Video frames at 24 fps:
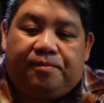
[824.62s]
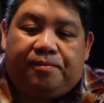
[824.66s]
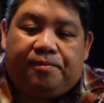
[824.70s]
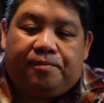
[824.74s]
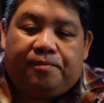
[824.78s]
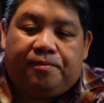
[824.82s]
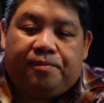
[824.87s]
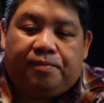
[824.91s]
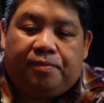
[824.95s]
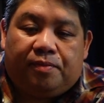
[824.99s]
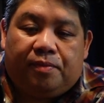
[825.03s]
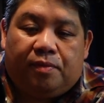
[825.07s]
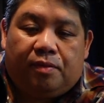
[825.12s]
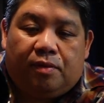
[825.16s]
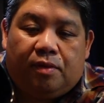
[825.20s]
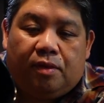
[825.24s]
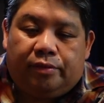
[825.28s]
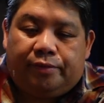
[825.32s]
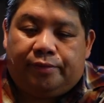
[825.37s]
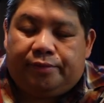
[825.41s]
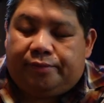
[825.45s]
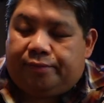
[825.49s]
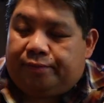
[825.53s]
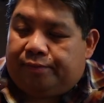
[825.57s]

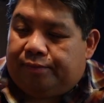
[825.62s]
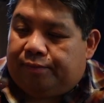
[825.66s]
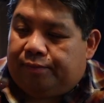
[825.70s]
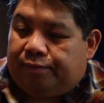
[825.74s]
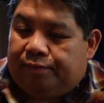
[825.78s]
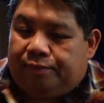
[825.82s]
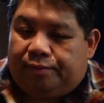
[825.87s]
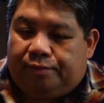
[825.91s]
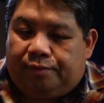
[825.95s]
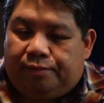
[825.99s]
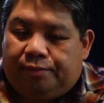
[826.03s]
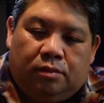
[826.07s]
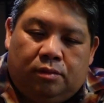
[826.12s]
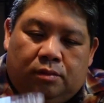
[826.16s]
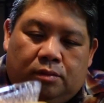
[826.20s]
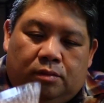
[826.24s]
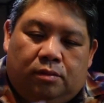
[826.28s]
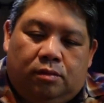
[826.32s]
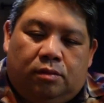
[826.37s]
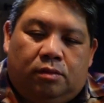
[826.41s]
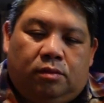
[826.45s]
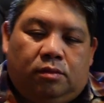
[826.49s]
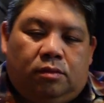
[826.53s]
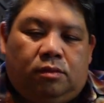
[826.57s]

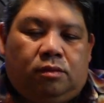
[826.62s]
Nobody speaks.